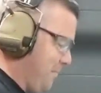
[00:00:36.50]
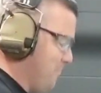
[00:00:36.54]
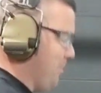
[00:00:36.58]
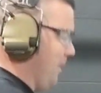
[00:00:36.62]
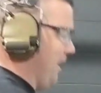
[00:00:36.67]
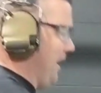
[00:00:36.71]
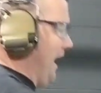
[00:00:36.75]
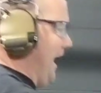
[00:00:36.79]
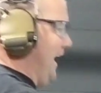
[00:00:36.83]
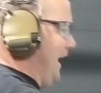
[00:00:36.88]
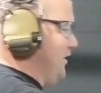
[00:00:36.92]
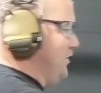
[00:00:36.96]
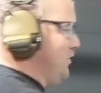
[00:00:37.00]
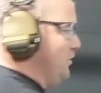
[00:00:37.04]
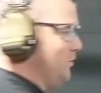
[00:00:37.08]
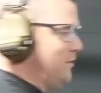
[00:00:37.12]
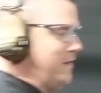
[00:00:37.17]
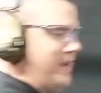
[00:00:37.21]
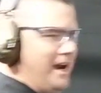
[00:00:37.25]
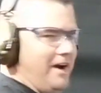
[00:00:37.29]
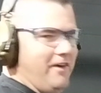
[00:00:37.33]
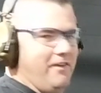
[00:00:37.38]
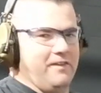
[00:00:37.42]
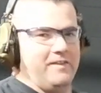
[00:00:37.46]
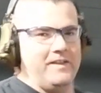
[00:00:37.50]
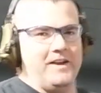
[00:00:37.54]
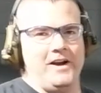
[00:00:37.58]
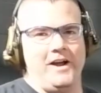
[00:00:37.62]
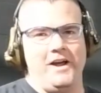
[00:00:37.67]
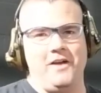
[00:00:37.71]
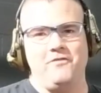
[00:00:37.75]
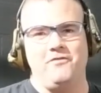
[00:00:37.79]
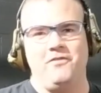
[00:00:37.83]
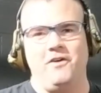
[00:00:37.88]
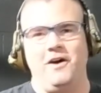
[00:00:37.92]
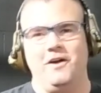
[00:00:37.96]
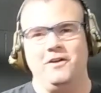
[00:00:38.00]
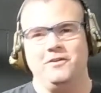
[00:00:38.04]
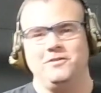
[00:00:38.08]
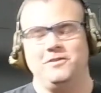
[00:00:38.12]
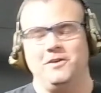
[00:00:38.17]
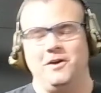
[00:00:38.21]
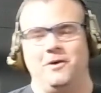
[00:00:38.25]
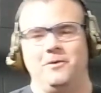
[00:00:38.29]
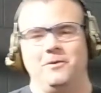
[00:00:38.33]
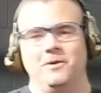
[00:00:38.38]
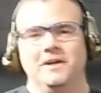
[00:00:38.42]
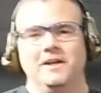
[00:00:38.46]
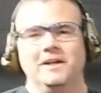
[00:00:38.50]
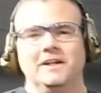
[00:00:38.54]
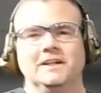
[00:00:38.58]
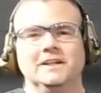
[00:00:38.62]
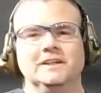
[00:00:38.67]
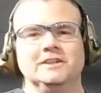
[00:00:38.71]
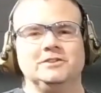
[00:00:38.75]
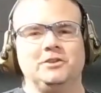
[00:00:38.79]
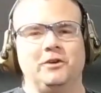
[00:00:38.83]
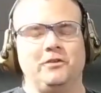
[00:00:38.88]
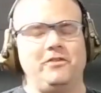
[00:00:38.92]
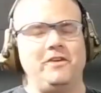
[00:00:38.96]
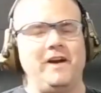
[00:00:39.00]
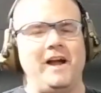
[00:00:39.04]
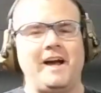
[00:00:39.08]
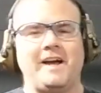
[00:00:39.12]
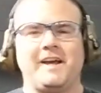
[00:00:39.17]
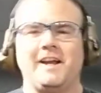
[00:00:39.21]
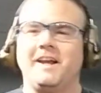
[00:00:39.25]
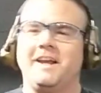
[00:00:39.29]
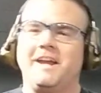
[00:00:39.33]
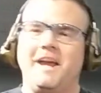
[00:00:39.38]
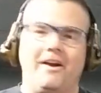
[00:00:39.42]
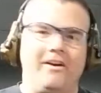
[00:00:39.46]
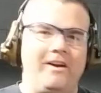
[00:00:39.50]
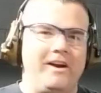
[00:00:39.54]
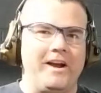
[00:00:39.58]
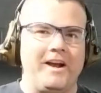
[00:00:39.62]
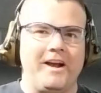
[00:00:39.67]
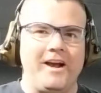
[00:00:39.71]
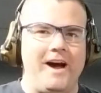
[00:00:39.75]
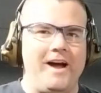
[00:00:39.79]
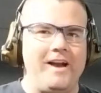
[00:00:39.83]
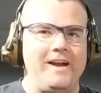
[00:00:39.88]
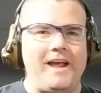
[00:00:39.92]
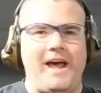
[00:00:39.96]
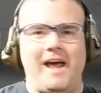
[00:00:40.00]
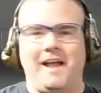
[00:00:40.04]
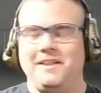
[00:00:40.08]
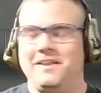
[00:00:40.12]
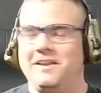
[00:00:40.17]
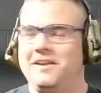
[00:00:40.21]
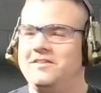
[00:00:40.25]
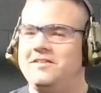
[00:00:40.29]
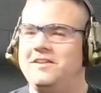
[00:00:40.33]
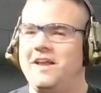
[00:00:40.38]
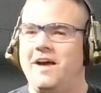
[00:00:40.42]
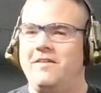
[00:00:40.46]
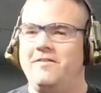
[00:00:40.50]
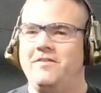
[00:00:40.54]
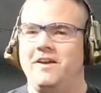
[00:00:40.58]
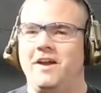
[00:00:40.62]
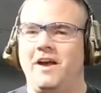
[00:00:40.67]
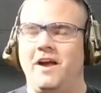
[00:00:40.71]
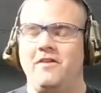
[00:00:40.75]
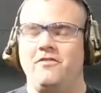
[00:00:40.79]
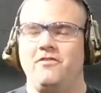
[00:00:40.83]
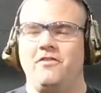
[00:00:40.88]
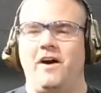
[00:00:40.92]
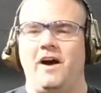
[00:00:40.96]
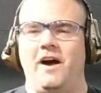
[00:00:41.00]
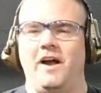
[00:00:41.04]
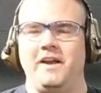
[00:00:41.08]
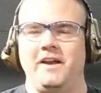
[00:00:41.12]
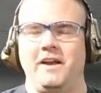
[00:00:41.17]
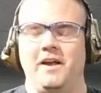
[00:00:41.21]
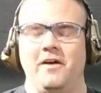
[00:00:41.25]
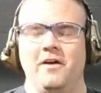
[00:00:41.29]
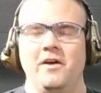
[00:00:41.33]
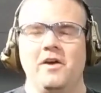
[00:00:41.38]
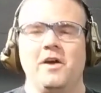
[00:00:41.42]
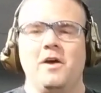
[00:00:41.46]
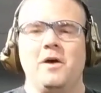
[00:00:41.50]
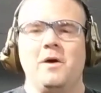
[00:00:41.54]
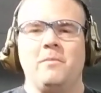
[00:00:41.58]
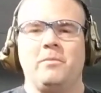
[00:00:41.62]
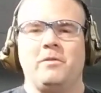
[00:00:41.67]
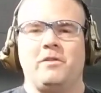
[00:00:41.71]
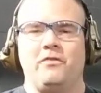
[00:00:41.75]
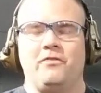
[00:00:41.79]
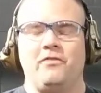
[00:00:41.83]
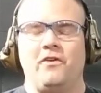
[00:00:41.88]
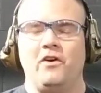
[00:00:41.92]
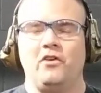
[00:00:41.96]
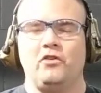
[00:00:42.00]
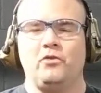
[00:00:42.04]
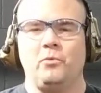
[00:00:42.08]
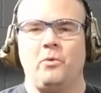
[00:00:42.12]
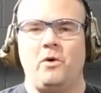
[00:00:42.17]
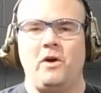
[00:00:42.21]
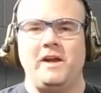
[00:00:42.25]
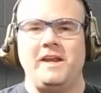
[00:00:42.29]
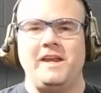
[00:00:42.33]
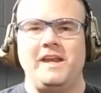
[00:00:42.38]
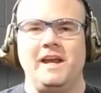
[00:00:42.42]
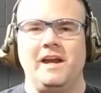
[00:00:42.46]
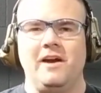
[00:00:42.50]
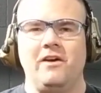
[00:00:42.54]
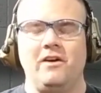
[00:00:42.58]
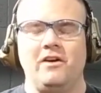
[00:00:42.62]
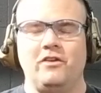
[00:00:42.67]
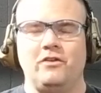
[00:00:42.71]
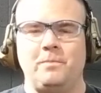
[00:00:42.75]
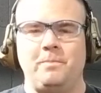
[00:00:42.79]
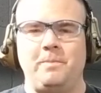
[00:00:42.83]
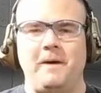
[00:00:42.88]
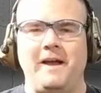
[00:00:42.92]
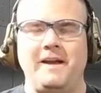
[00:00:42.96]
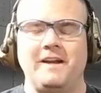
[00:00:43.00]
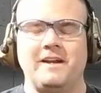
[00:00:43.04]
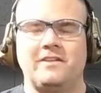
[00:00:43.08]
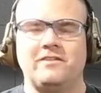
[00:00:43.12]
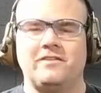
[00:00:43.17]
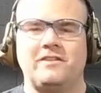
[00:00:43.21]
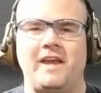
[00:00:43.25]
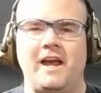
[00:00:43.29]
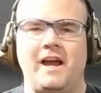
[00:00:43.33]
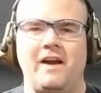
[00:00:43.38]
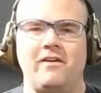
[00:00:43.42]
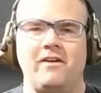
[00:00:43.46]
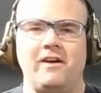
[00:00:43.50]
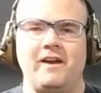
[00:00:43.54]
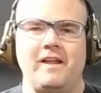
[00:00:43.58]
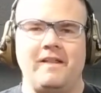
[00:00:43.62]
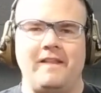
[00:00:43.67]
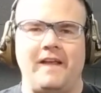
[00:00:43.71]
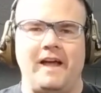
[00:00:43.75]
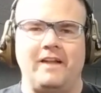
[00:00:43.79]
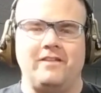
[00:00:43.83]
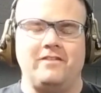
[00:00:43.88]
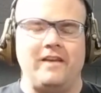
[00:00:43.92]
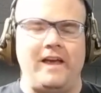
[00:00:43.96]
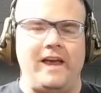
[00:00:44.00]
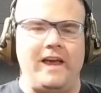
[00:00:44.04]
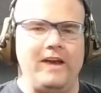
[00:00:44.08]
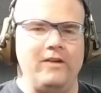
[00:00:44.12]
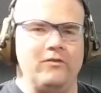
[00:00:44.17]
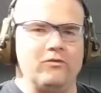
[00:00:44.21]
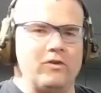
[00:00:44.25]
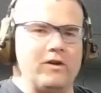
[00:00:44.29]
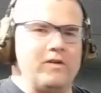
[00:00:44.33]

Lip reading: But I do carry the knife also. So if you're not going to carry a gun, at least have a knife on you. The first one here is appendix carry, and that's a